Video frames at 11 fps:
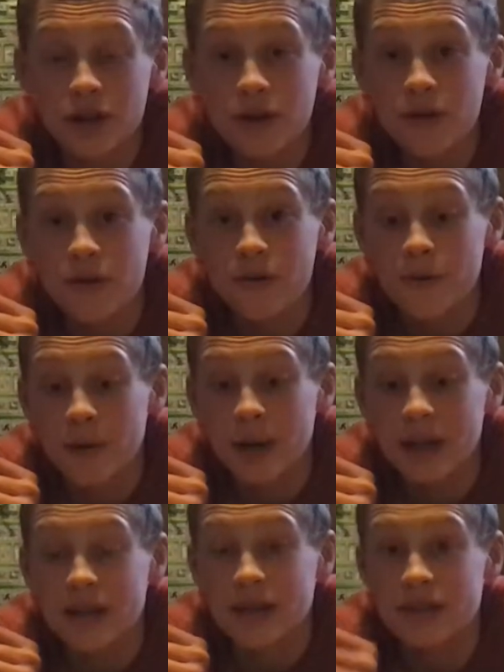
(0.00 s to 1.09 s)
2
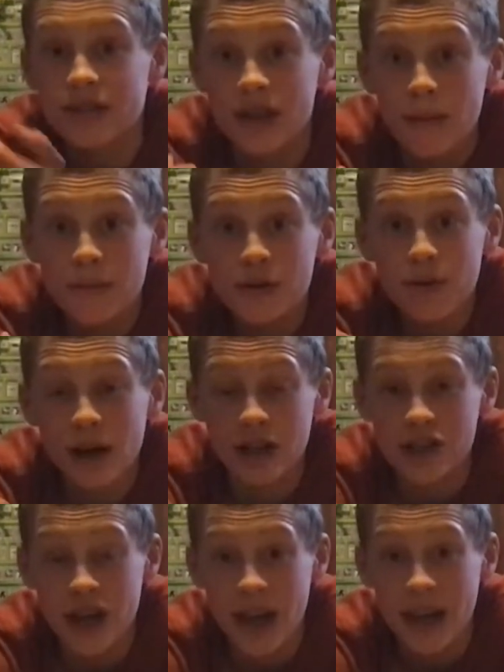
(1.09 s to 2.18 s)
is some sort of
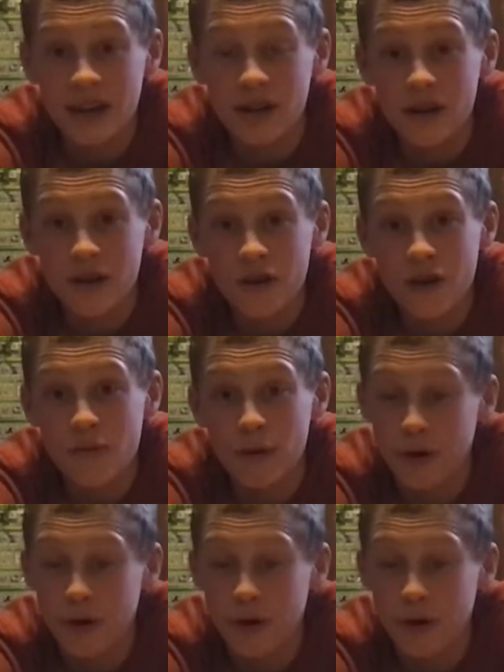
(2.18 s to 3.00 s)
chain lube or